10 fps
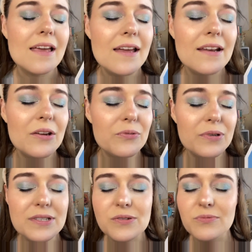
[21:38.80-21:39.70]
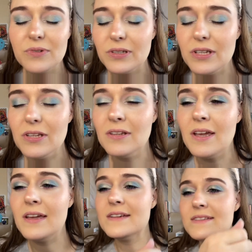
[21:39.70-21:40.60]
and it was really
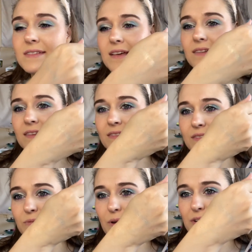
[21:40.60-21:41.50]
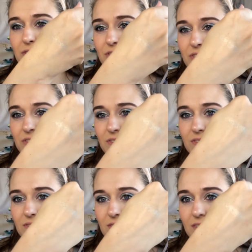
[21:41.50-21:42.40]
nice. I like the swatch.
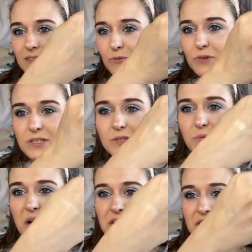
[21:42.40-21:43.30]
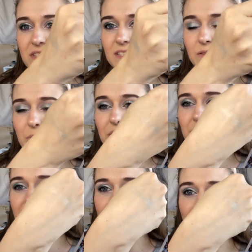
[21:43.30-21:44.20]
One swatch, and that's what it
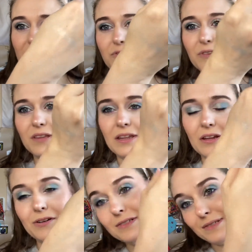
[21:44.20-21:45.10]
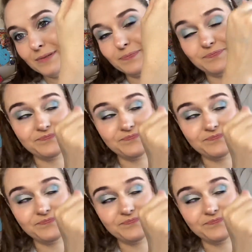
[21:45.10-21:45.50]
looks like for the glitter. So